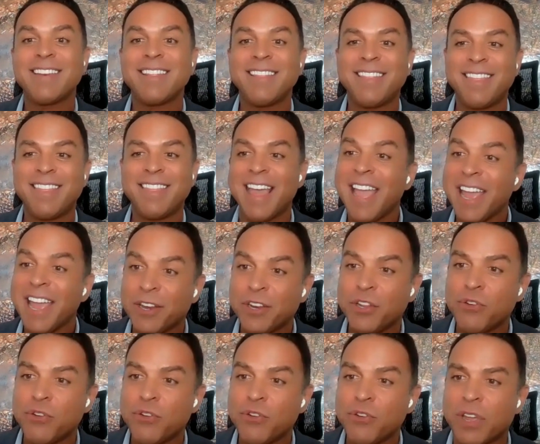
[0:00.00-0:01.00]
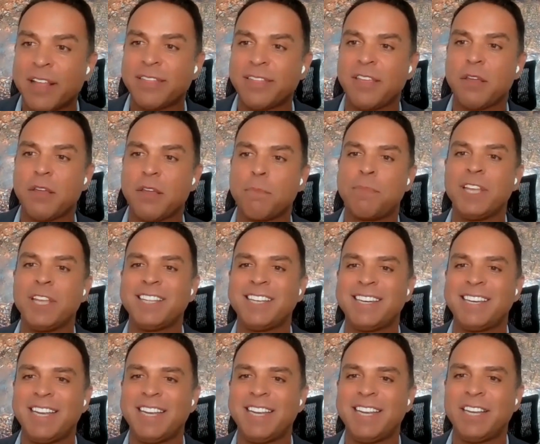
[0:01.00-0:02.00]
and then you get the
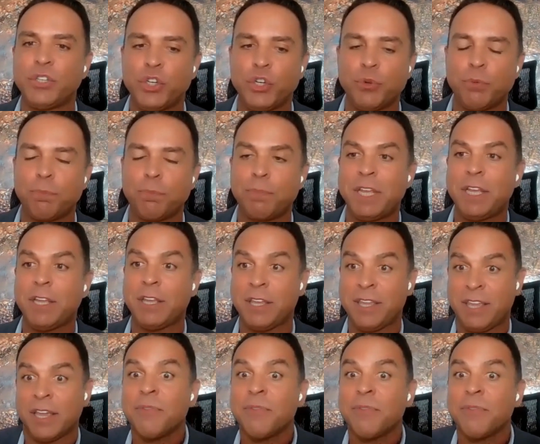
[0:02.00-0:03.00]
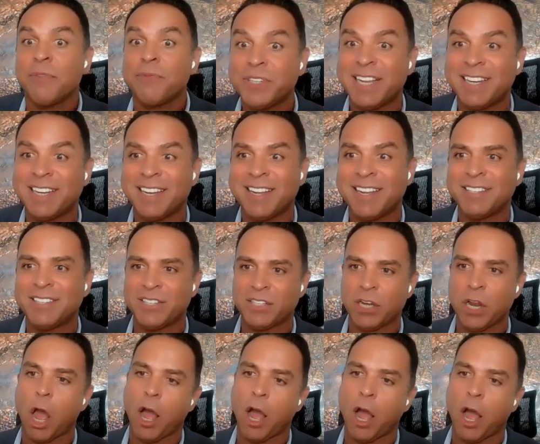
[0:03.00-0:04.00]
ability to be gifted
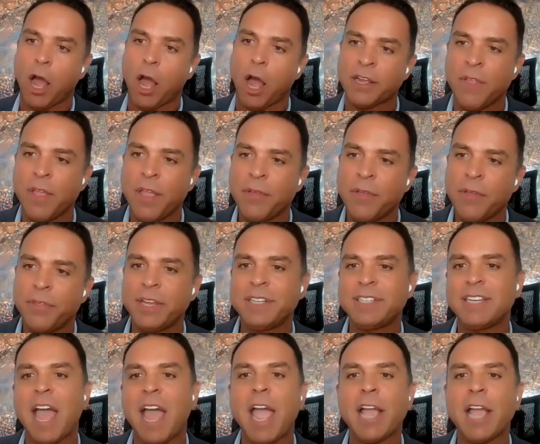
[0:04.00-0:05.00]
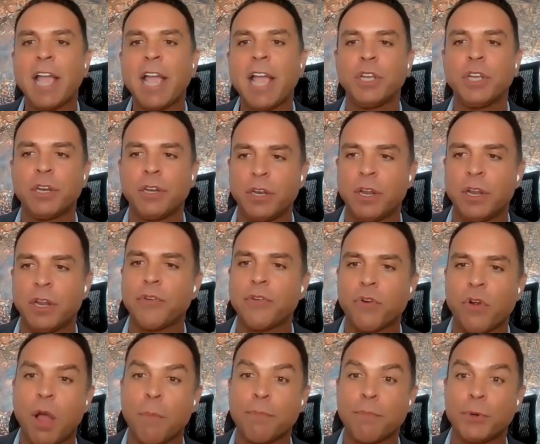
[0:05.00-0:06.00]
stock. There's actually
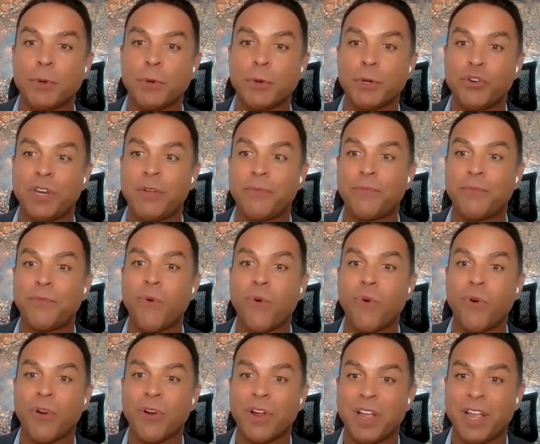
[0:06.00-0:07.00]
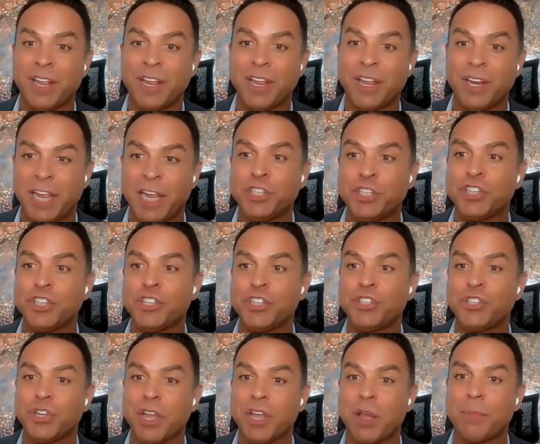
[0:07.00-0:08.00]
another opportunity for an
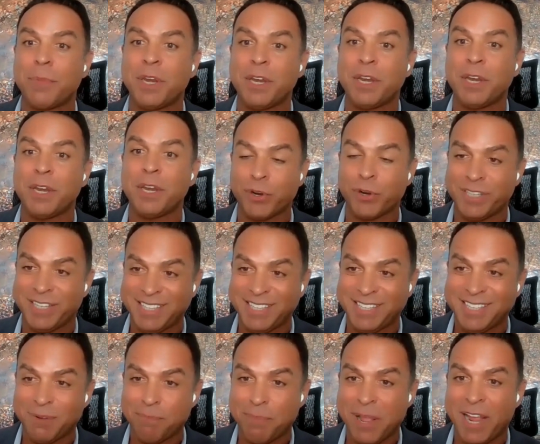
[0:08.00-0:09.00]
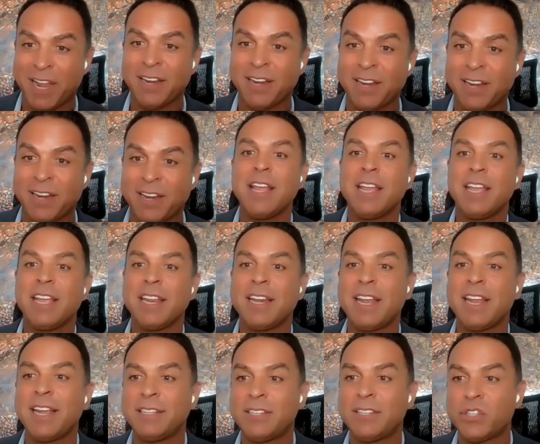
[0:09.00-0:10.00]
agent to come in and participate
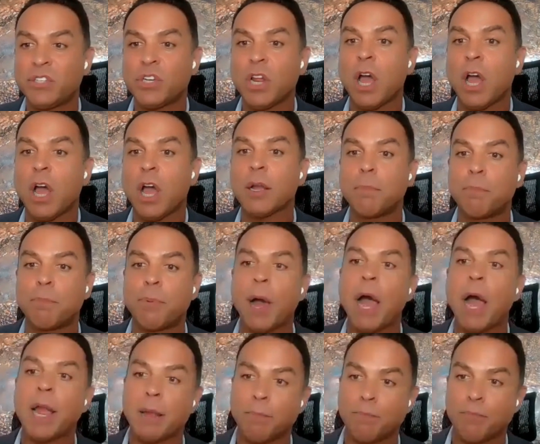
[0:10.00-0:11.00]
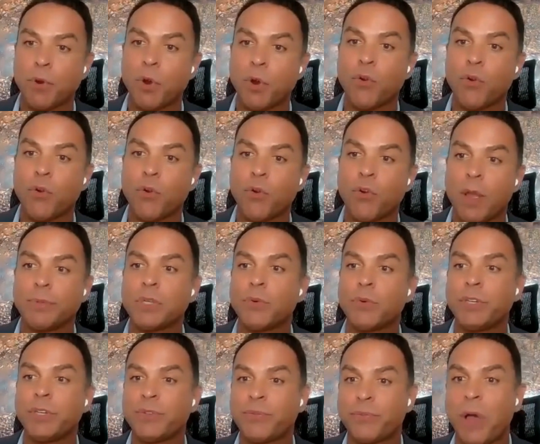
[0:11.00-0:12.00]
in a stock buying
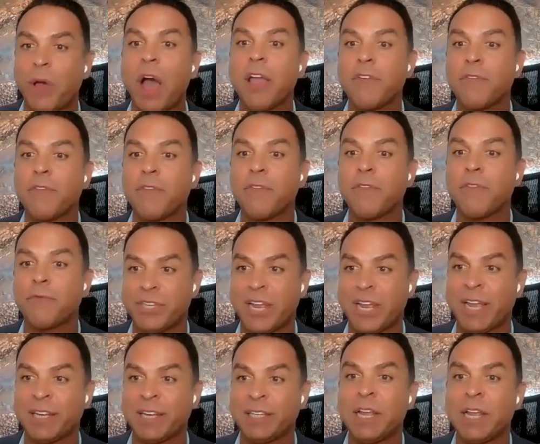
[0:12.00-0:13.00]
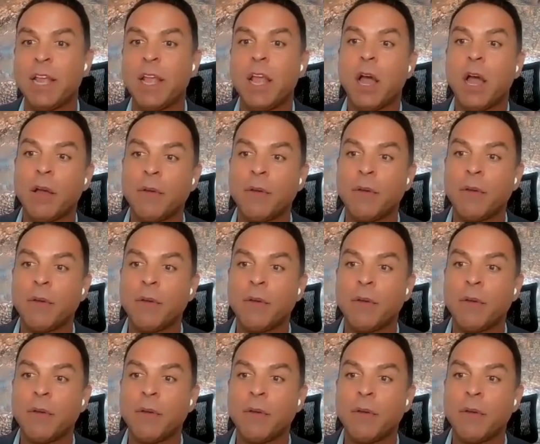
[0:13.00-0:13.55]
program. So it's 5%